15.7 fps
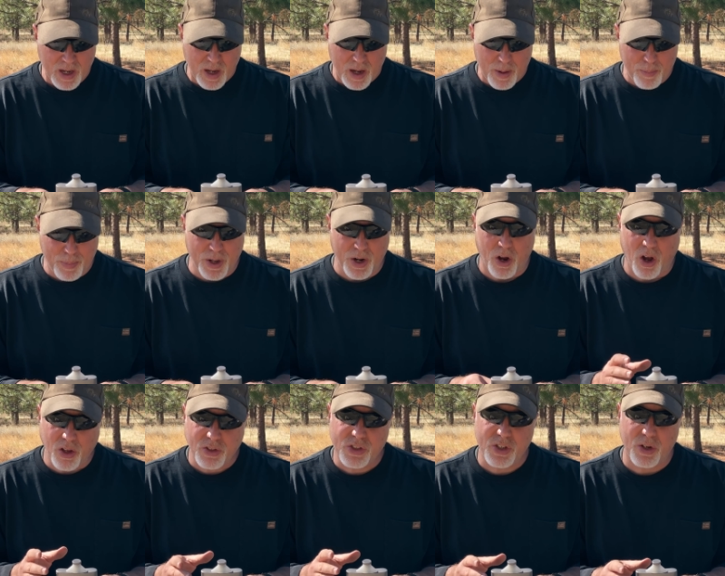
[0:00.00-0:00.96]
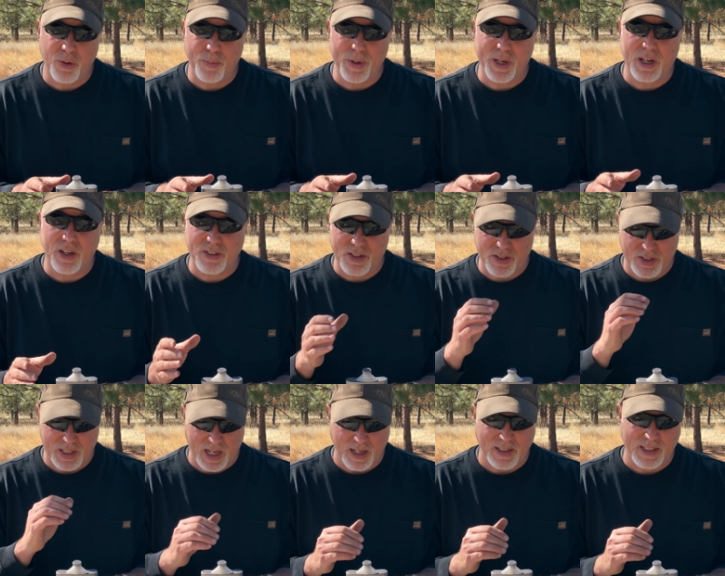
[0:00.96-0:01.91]
but also because it's
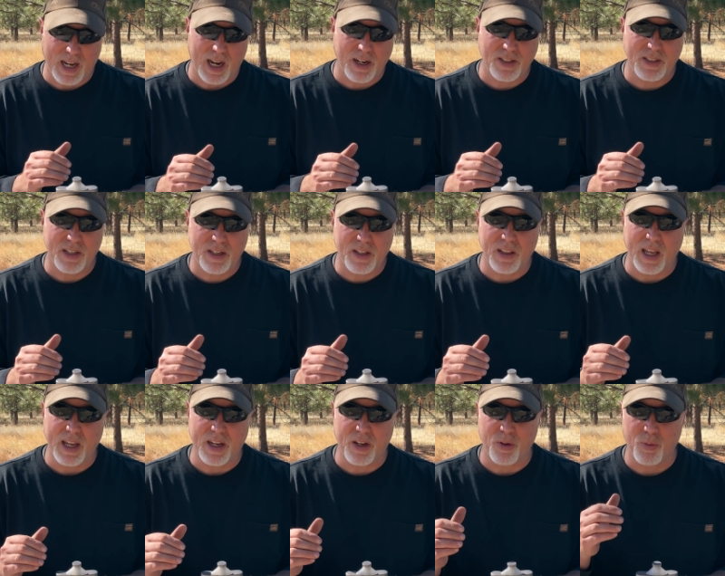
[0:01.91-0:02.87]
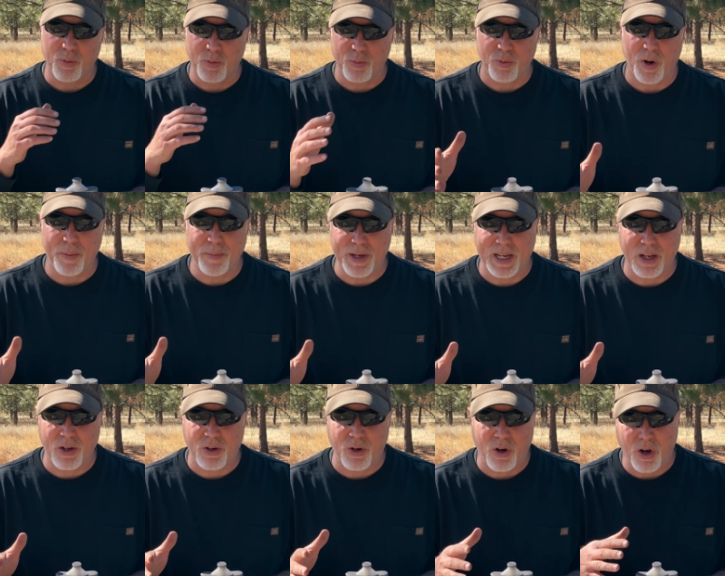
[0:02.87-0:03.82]
not toxic like a rubbing
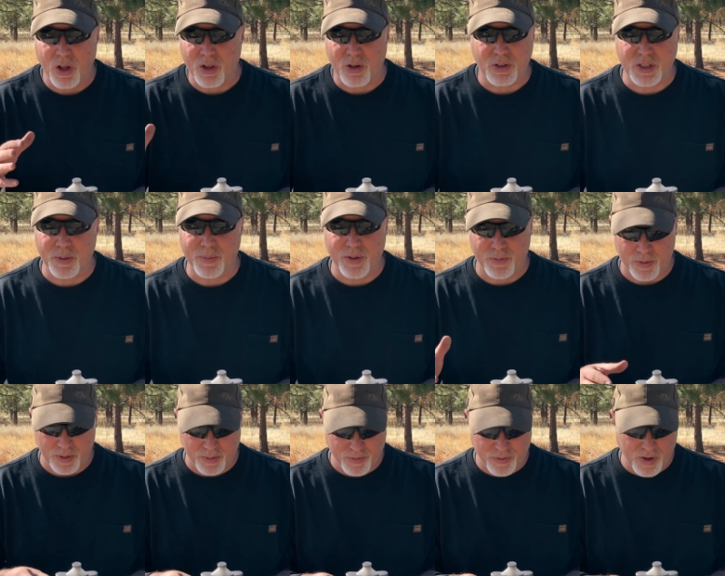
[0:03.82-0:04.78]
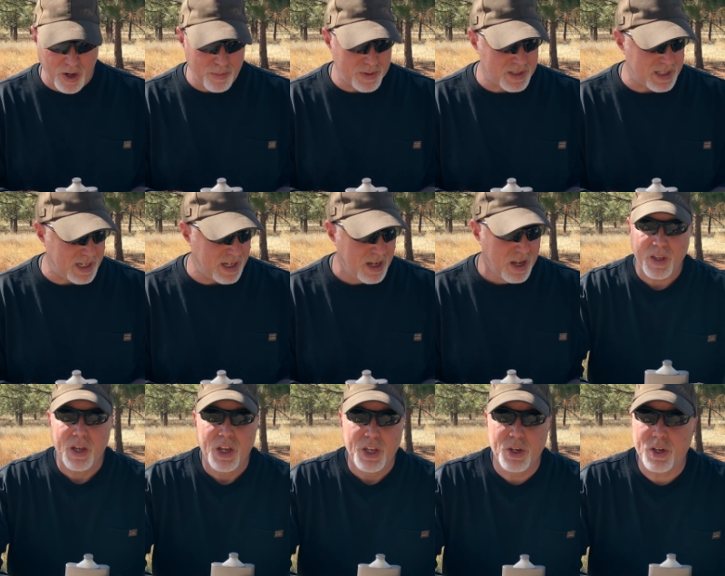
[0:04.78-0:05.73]
alcohol or something from the pharmacy,
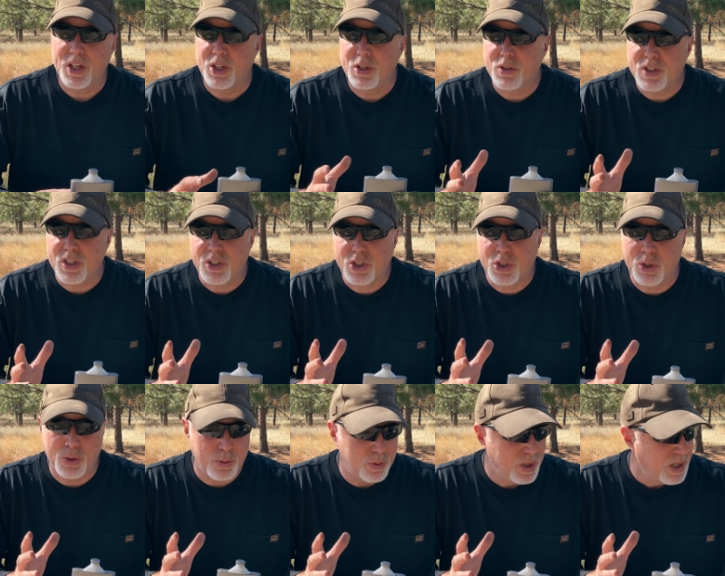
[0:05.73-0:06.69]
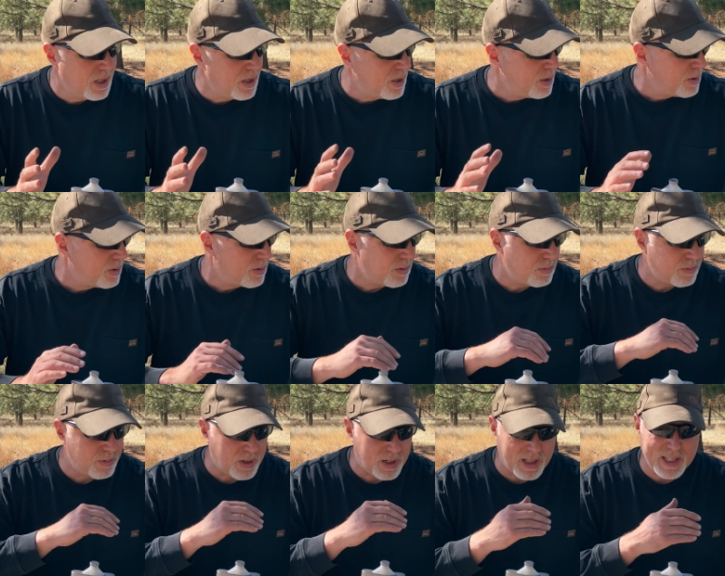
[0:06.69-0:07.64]
you can use it to
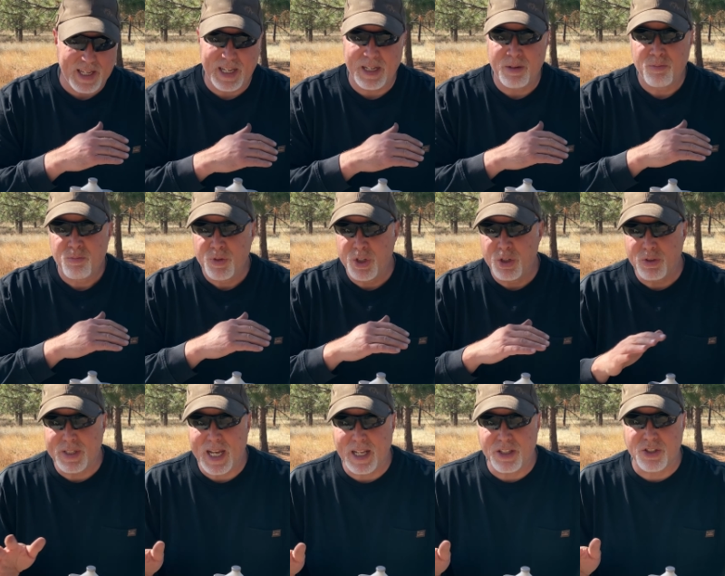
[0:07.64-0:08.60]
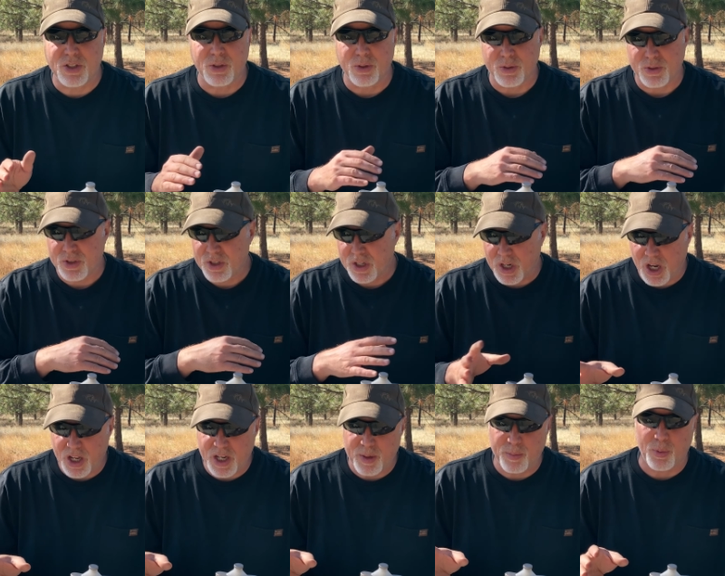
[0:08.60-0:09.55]
clean utensils,
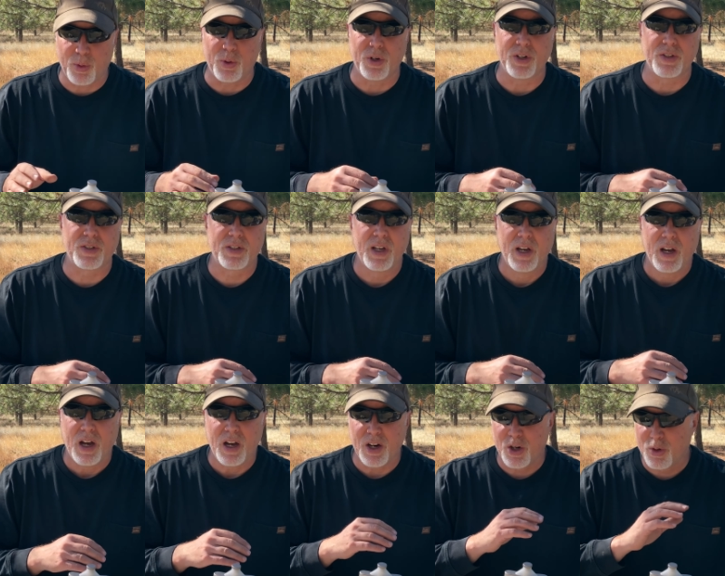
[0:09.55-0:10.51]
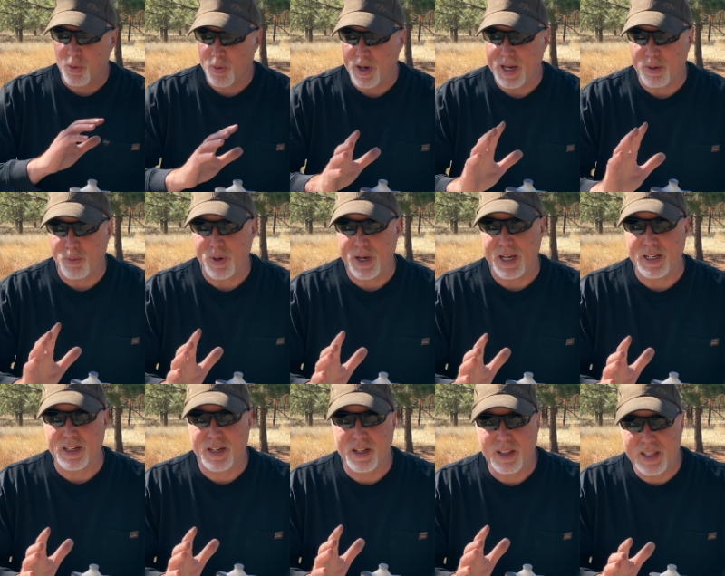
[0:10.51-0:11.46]
cutting boards. A great way to
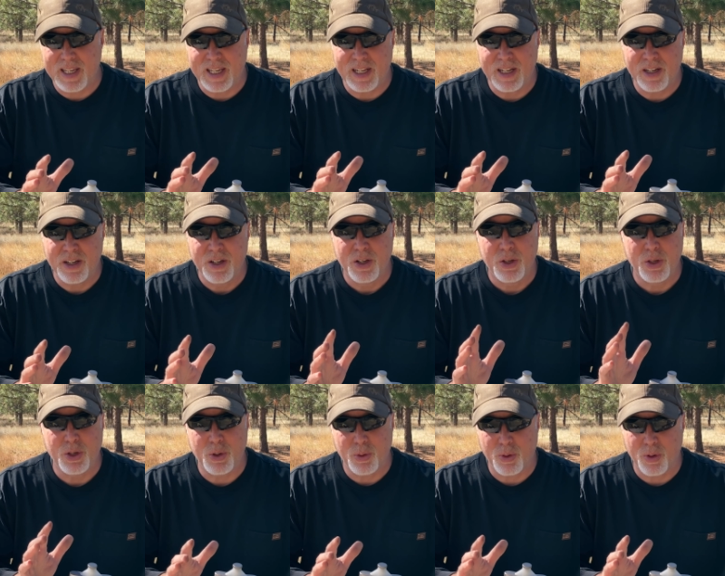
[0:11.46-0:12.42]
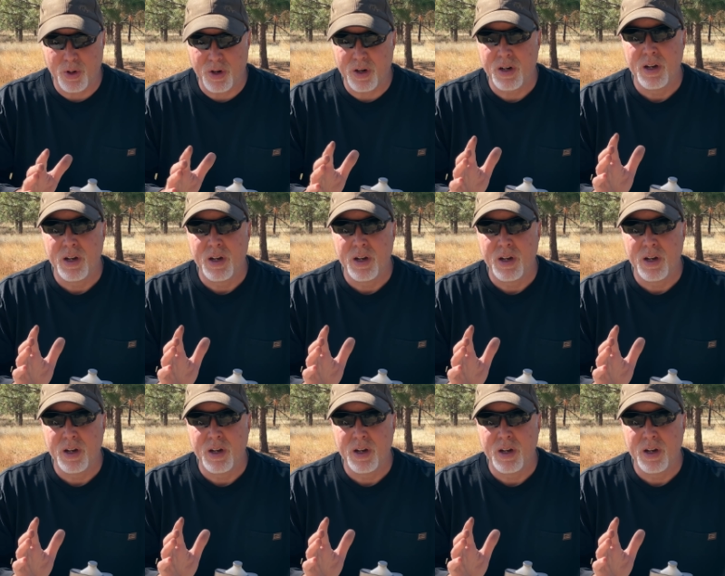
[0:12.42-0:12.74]
clean your